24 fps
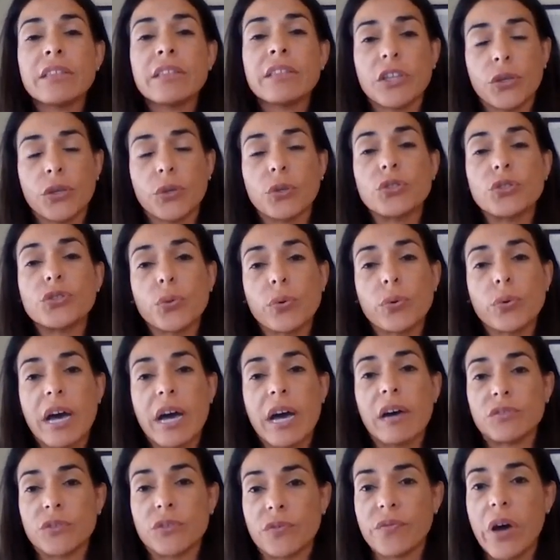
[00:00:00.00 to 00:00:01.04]
then you do
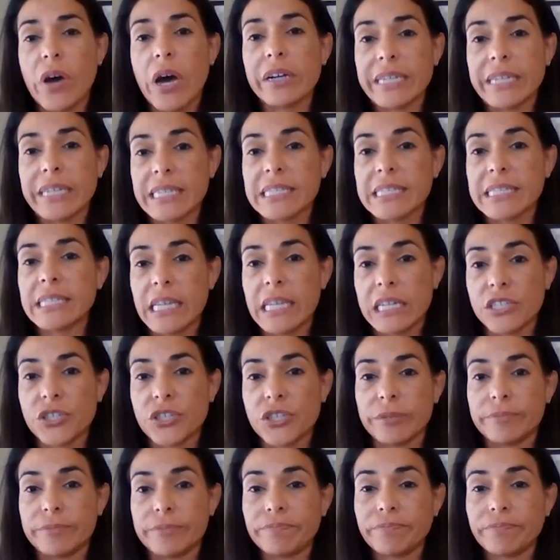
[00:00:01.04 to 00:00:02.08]
have to file an
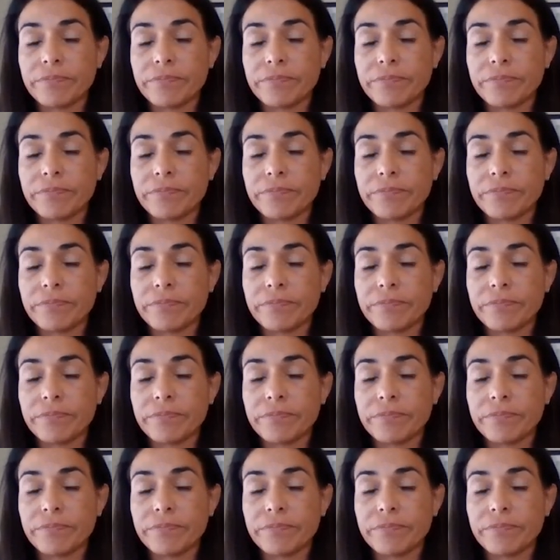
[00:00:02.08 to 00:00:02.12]
extension,